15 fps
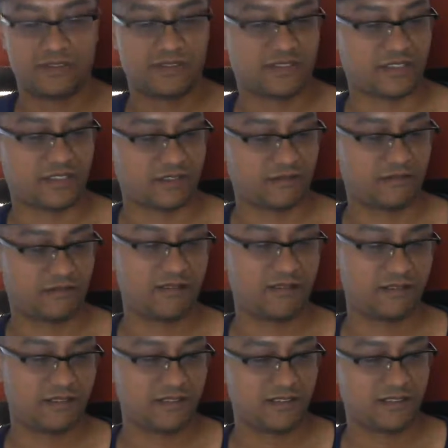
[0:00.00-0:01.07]
So,
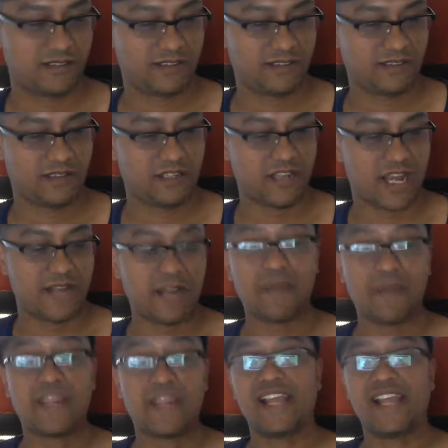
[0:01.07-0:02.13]

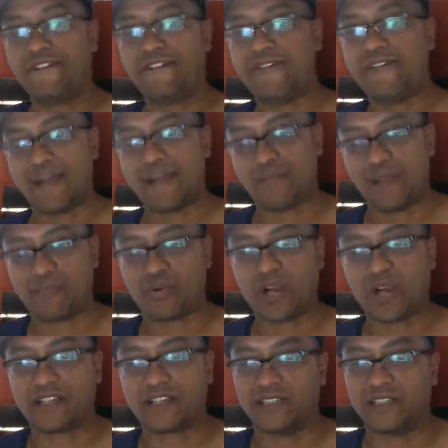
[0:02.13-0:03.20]
I get fat by
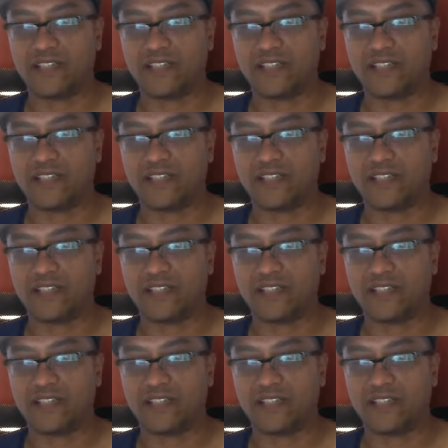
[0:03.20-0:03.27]
proxy.